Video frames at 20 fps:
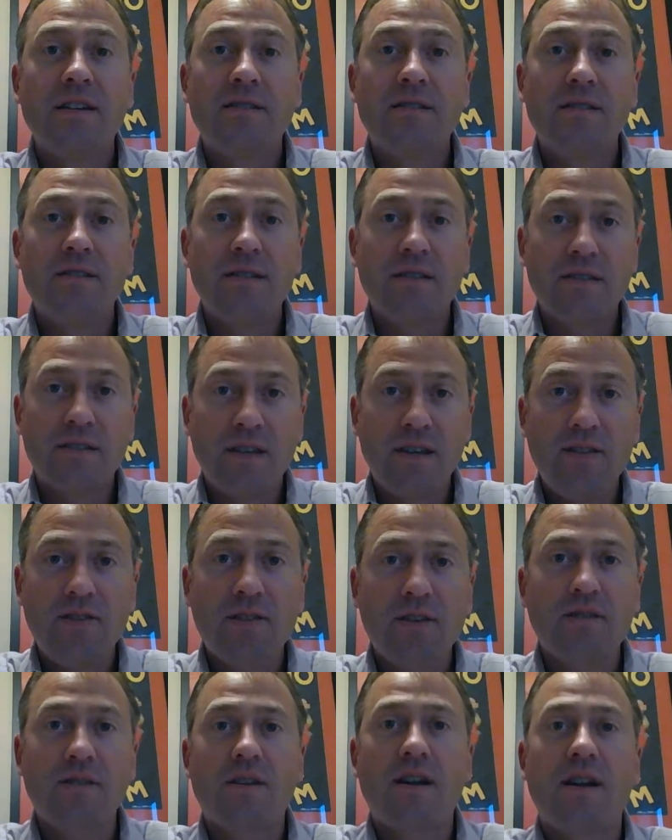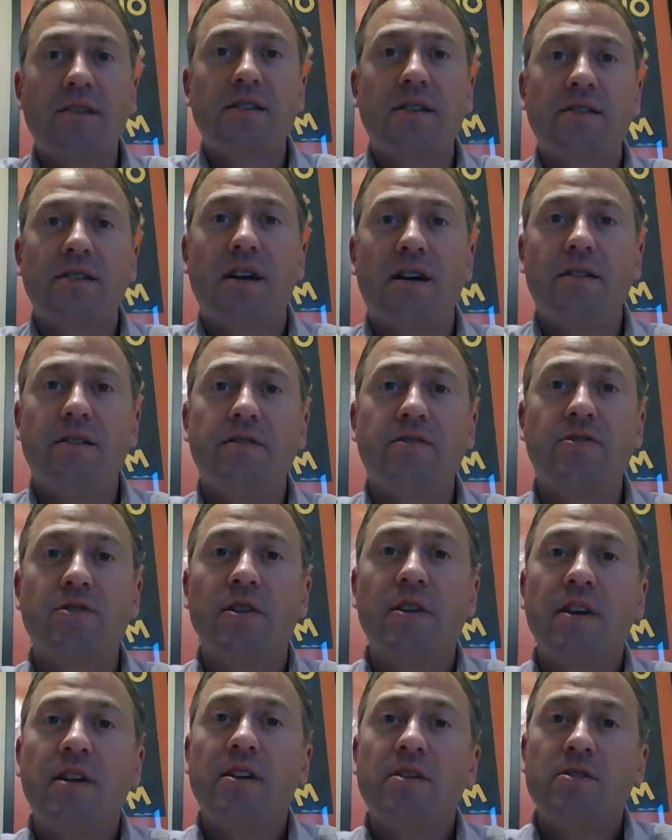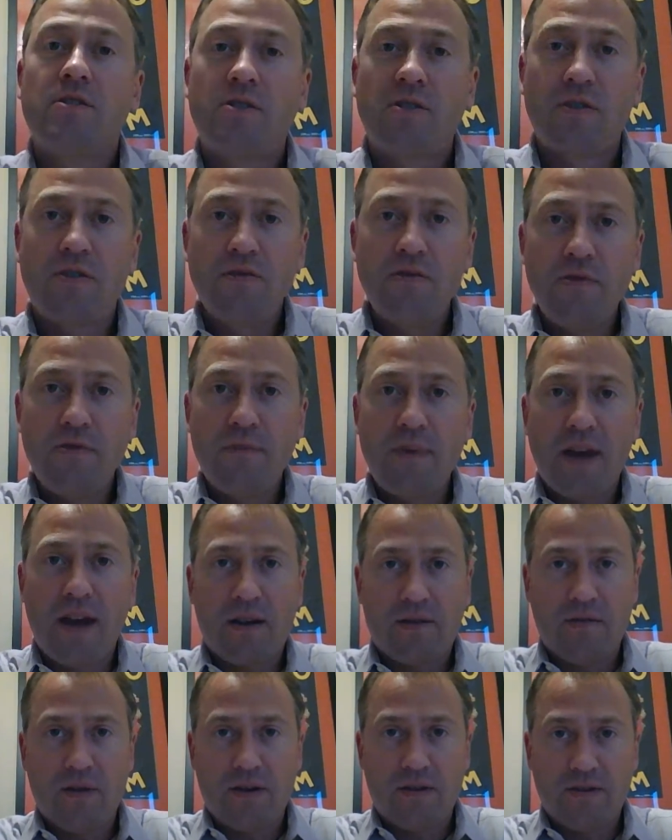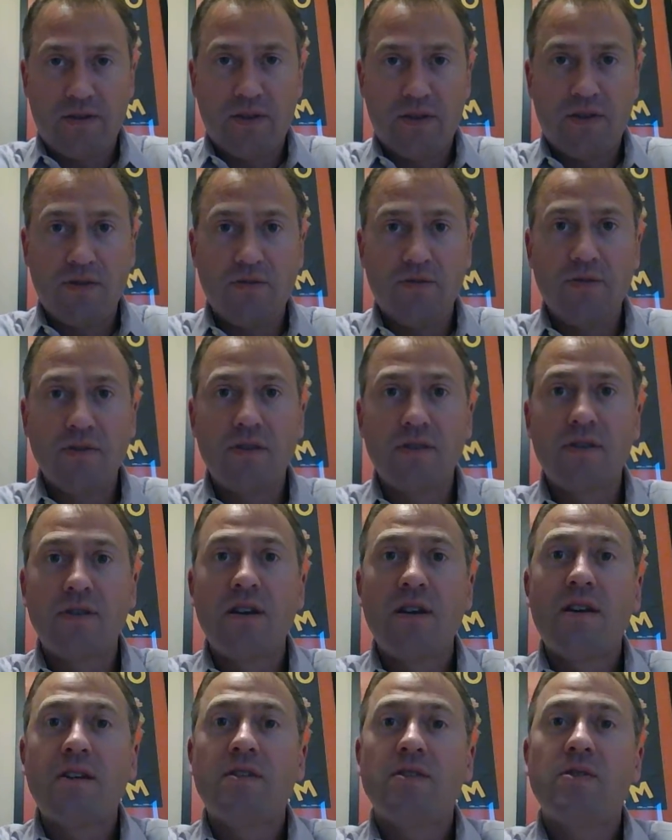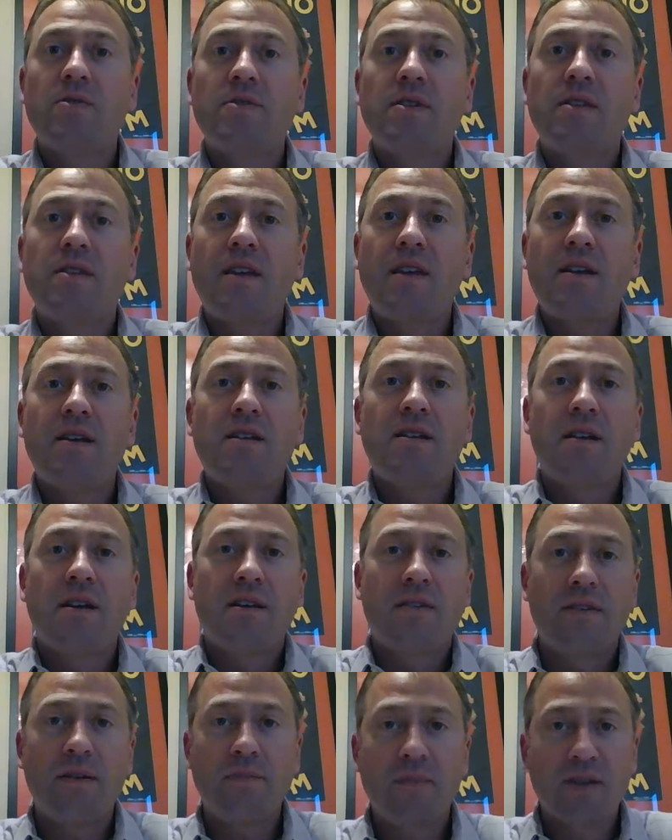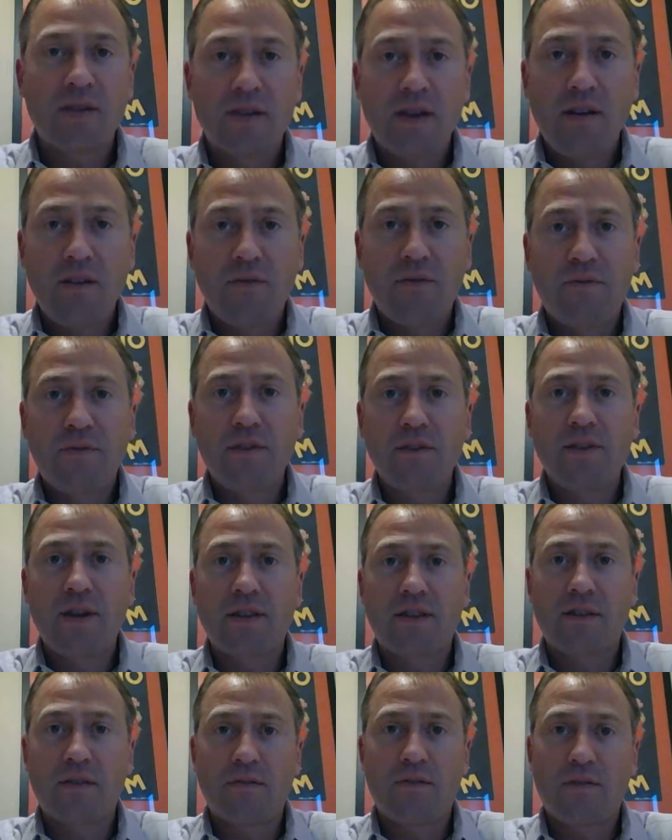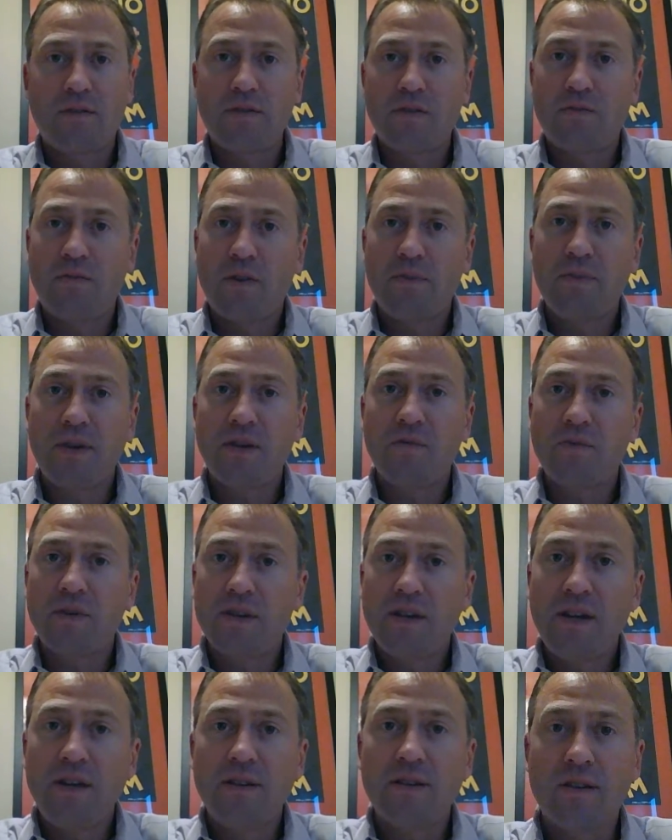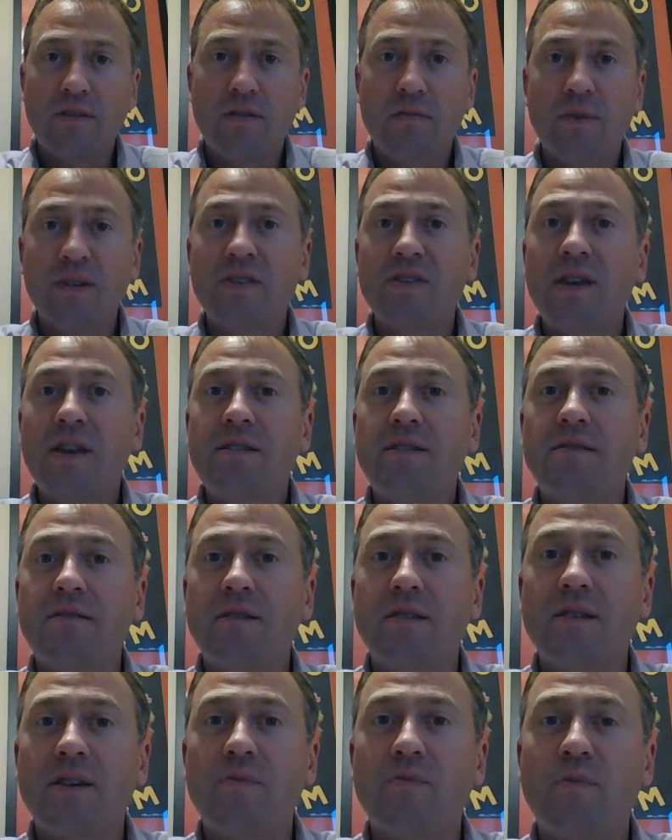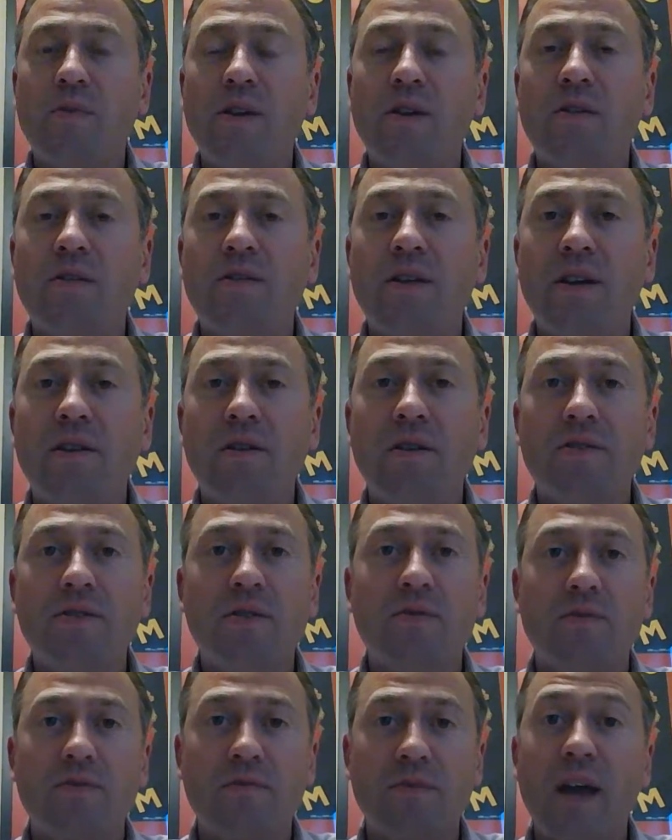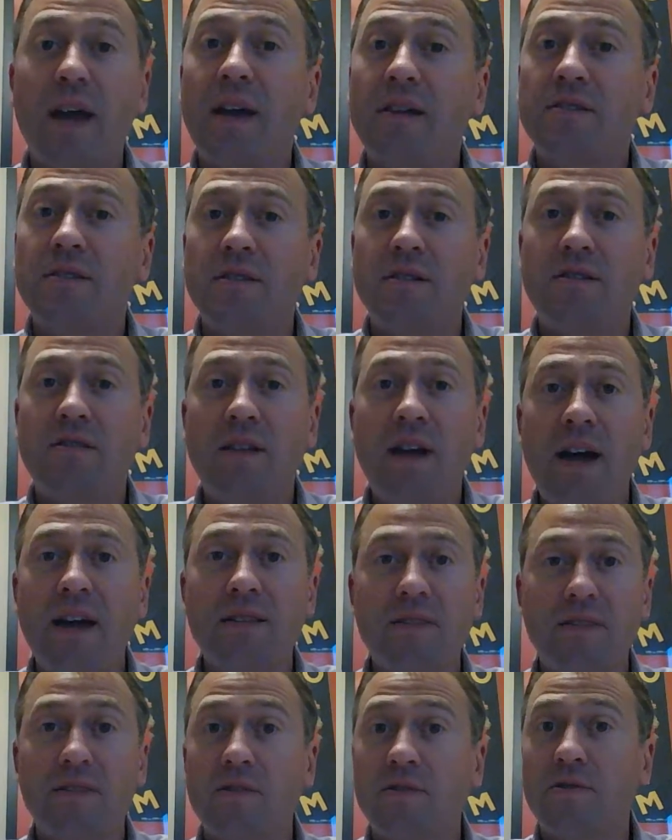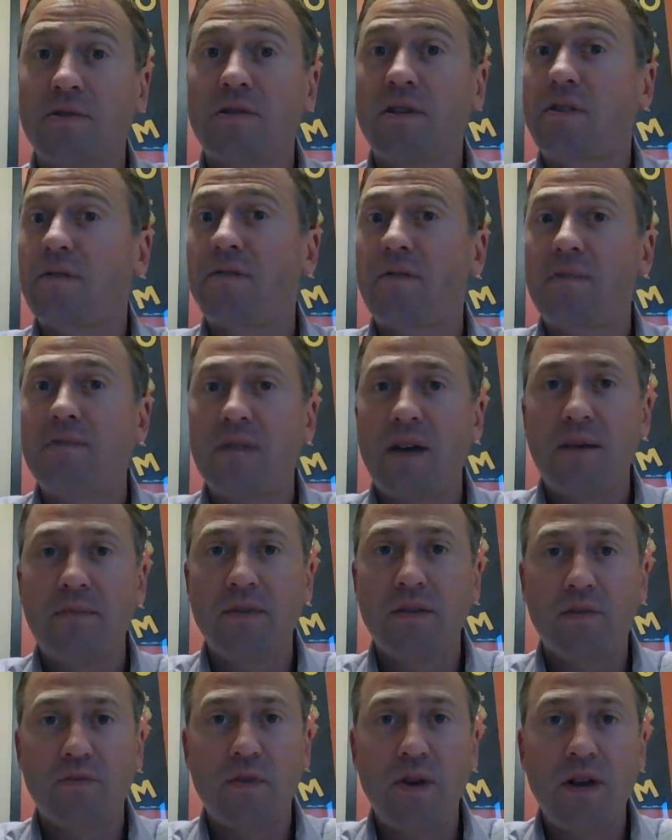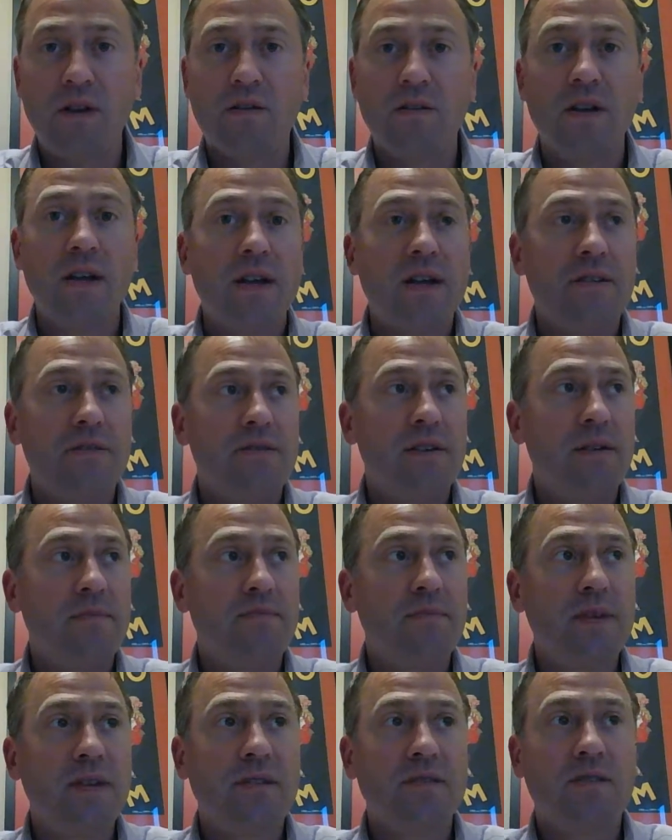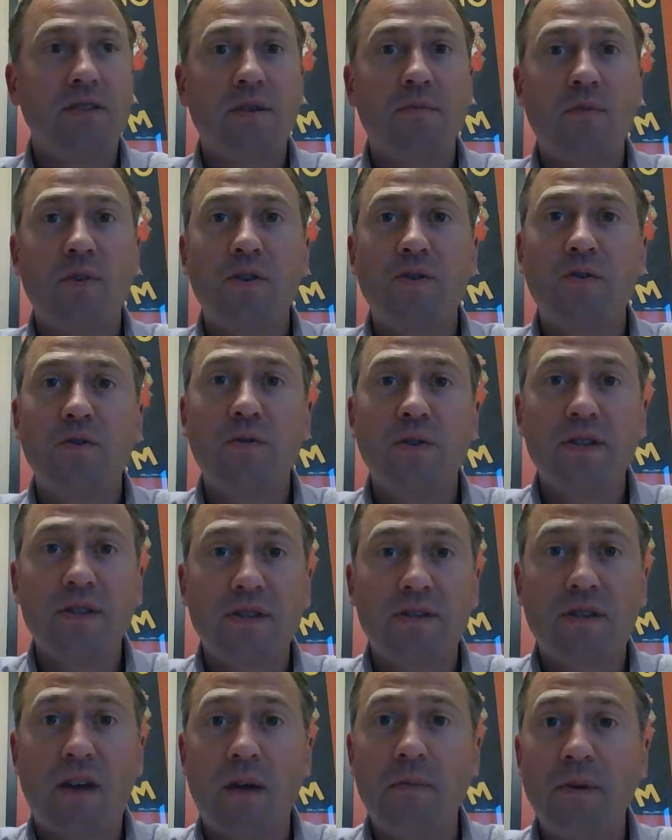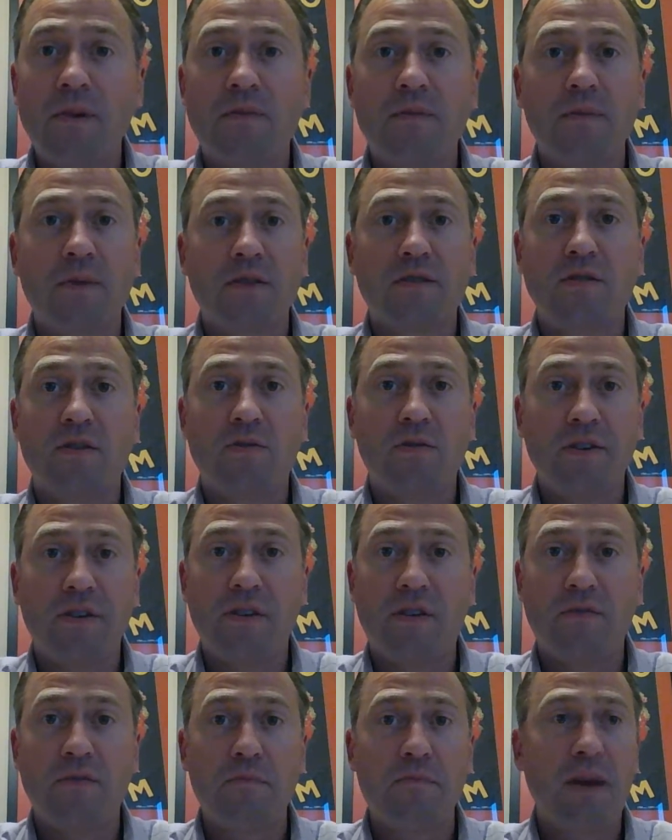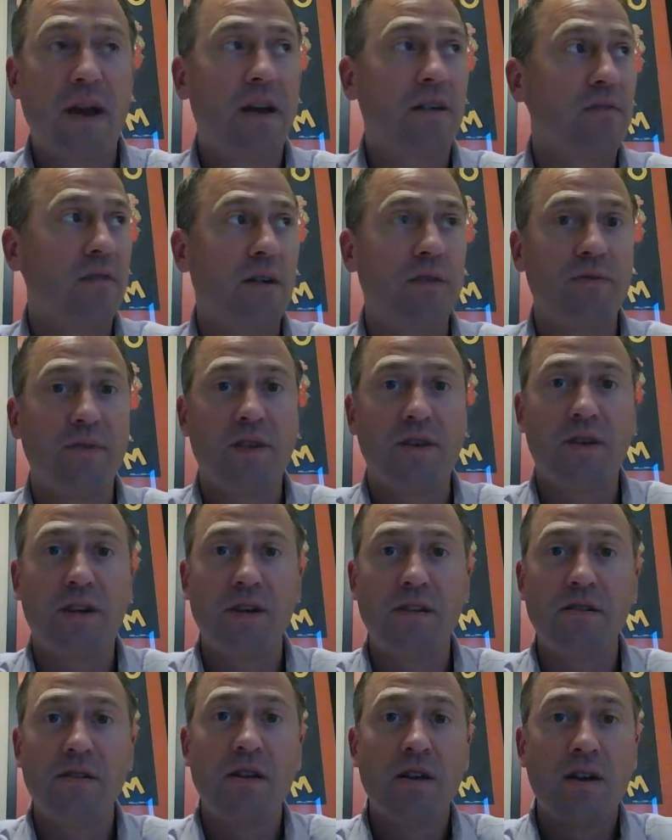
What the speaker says: the teaching of the content knowledge to the background of the students, so that they themselves feel like they're, first of all, being related to, but secondly, that we are then also, as a class, learning from them as well. Them being someone who is coming from a totally different background than a